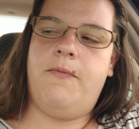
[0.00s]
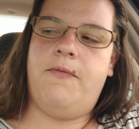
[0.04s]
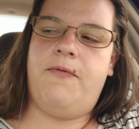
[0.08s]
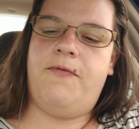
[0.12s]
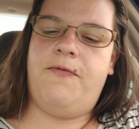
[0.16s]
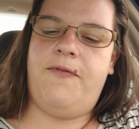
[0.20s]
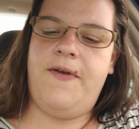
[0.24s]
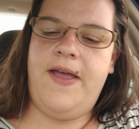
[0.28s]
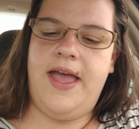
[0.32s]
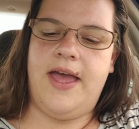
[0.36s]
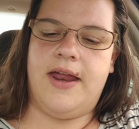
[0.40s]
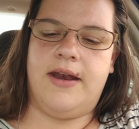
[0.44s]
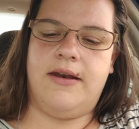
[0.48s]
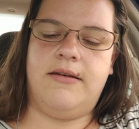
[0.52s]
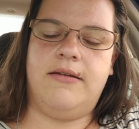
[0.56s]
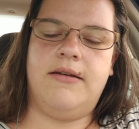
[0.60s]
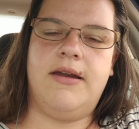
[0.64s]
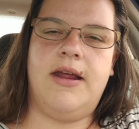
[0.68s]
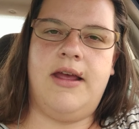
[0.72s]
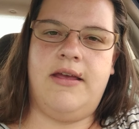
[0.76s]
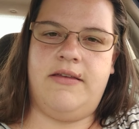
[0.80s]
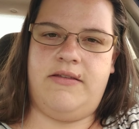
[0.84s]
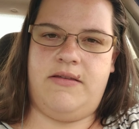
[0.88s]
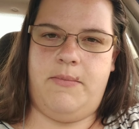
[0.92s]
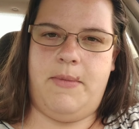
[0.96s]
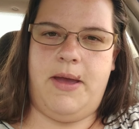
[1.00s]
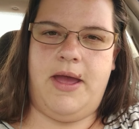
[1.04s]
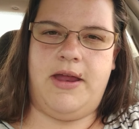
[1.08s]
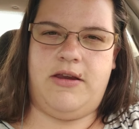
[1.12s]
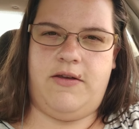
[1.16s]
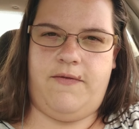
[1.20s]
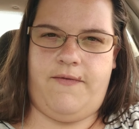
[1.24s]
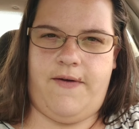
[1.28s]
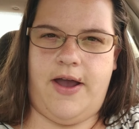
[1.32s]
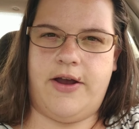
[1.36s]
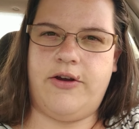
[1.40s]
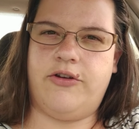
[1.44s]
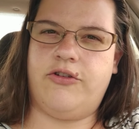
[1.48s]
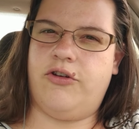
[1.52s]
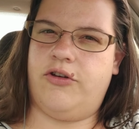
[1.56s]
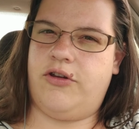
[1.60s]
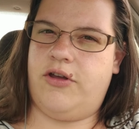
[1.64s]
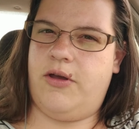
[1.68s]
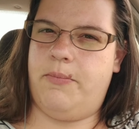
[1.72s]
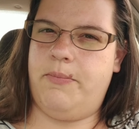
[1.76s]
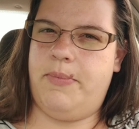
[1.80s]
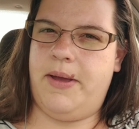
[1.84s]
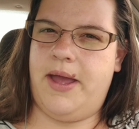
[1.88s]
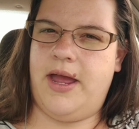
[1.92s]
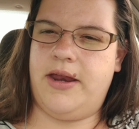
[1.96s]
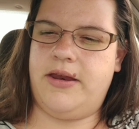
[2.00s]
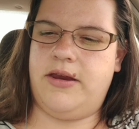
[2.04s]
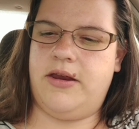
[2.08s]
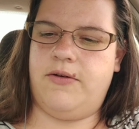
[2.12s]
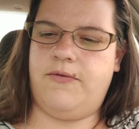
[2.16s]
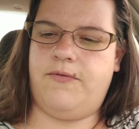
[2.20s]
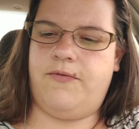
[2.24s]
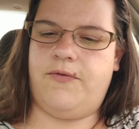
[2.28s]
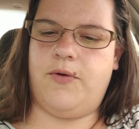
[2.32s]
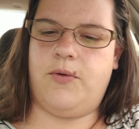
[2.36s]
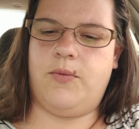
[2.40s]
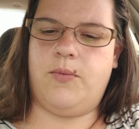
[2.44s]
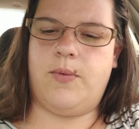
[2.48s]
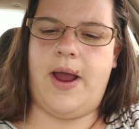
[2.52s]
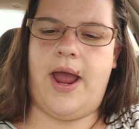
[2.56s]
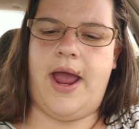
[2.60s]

Finn is a manufactured companion for